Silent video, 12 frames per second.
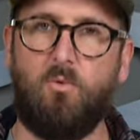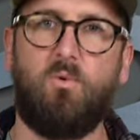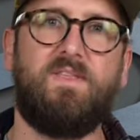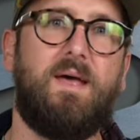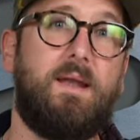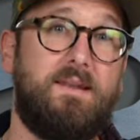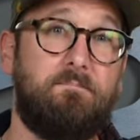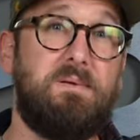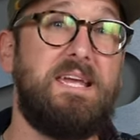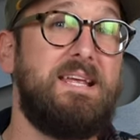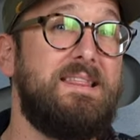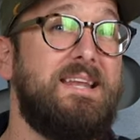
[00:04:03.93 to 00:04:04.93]
With that
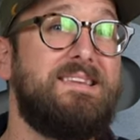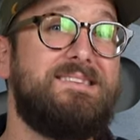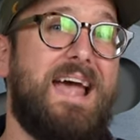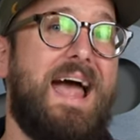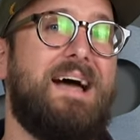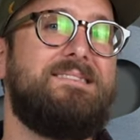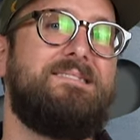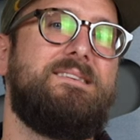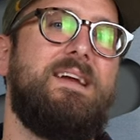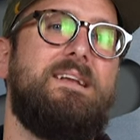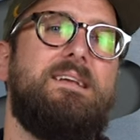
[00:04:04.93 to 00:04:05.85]
being that it's acetate,